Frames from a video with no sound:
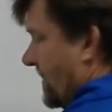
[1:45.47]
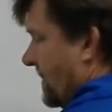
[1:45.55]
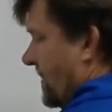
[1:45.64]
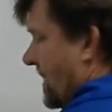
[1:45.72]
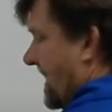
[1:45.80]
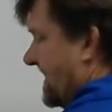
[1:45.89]

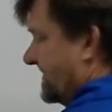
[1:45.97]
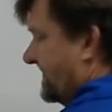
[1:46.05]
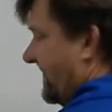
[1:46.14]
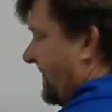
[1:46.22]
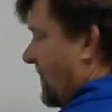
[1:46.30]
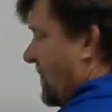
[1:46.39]
y is
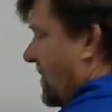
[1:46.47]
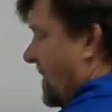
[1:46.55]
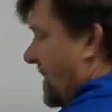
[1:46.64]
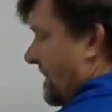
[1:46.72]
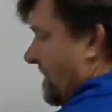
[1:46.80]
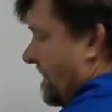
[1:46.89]

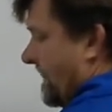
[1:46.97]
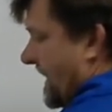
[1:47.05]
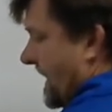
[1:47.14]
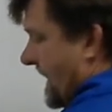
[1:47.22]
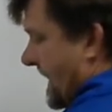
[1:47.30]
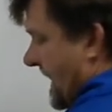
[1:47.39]
4,
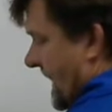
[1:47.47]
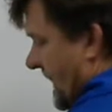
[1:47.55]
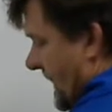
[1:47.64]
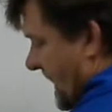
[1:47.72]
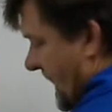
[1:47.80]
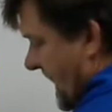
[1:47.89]

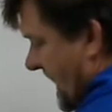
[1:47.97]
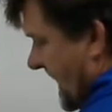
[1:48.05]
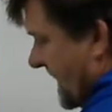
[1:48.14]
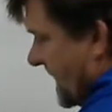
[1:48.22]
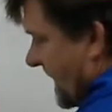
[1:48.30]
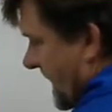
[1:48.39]

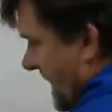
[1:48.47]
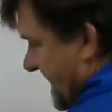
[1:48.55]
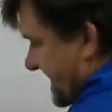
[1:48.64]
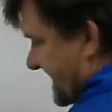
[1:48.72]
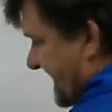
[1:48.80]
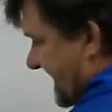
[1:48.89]
and
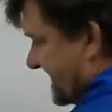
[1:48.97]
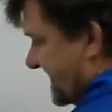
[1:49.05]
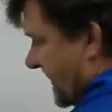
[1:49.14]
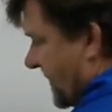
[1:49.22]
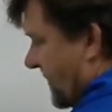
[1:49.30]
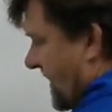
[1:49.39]
since
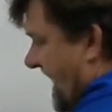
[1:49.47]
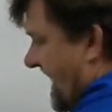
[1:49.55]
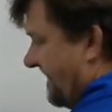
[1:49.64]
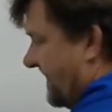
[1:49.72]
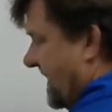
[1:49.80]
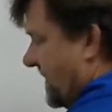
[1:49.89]
the
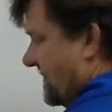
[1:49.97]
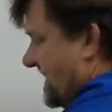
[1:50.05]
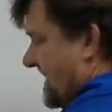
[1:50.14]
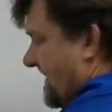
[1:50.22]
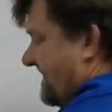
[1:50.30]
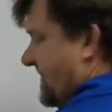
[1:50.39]
graph, they only
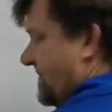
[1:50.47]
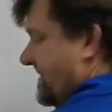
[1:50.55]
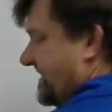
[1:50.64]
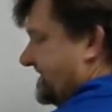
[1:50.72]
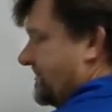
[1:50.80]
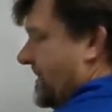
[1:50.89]
give you
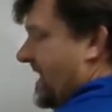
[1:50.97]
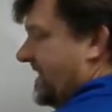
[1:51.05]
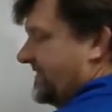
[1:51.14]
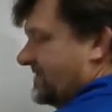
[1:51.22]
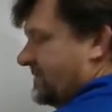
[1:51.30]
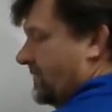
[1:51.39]
this
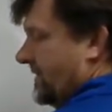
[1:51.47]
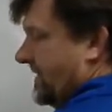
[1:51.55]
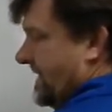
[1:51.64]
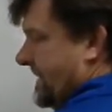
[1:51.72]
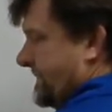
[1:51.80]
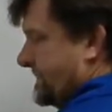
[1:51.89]
much,
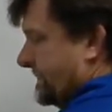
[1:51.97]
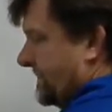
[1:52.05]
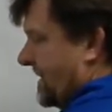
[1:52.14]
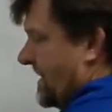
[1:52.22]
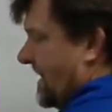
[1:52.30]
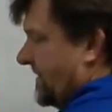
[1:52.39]
really,
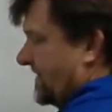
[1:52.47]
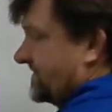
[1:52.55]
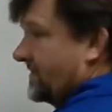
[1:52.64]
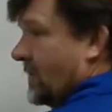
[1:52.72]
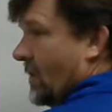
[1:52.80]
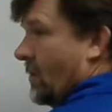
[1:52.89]
there's
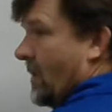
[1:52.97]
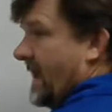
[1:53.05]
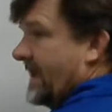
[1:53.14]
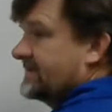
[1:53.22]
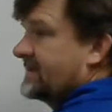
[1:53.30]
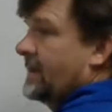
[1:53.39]
no
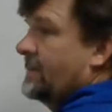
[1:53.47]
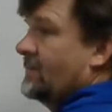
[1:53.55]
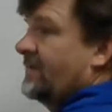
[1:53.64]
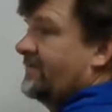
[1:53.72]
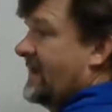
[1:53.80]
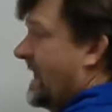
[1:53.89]
way it's going to
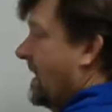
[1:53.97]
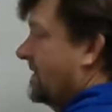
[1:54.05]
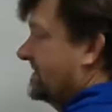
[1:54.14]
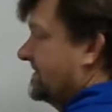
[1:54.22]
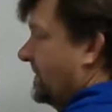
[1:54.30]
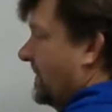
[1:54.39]
move down,
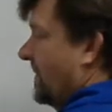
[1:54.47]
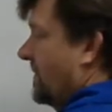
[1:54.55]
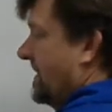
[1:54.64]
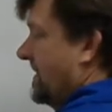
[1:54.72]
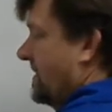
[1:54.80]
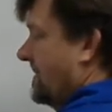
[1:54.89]
so all we
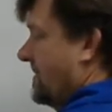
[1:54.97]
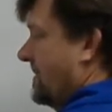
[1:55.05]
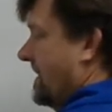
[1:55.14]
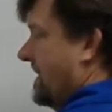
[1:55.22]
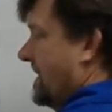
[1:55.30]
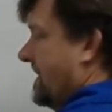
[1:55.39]
do
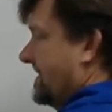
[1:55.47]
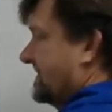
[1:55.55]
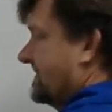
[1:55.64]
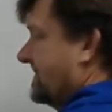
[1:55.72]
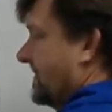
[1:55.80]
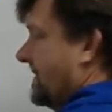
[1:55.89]
is
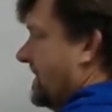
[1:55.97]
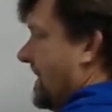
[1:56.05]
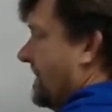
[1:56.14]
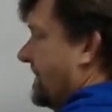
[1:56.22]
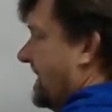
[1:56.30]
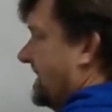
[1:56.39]
turn it
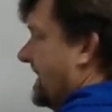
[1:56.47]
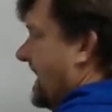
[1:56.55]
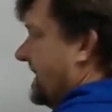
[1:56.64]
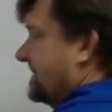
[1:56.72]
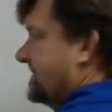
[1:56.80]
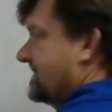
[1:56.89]
up like that,
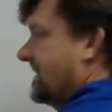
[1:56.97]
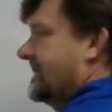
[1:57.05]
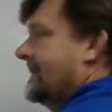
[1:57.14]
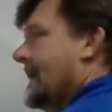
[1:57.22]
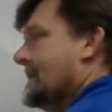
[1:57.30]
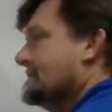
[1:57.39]
just like
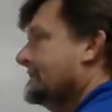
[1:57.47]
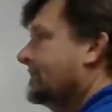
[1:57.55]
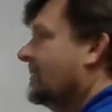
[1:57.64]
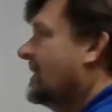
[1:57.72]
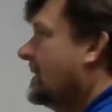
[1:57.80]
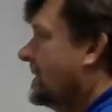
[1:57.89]
that.
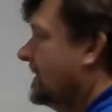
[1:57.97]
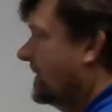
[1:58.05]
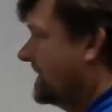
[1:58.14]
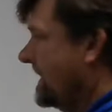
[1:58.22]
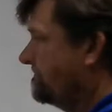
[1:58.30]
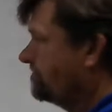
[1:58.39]

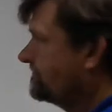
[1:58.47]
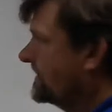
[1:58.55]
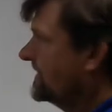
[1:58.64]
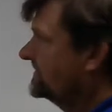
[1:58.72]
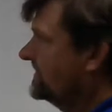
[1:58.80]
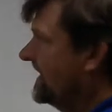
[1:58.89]
Okay,
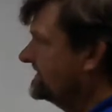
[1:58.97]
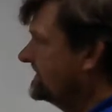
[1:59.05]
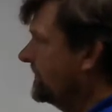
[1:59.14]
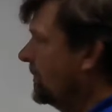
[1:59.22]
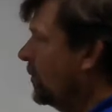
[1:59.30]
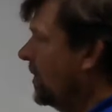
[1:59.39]
so that's
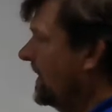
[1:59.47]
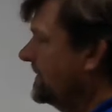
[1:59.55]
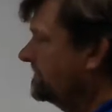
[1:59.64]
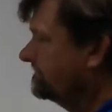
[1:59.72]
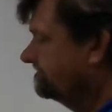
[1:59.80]
number one.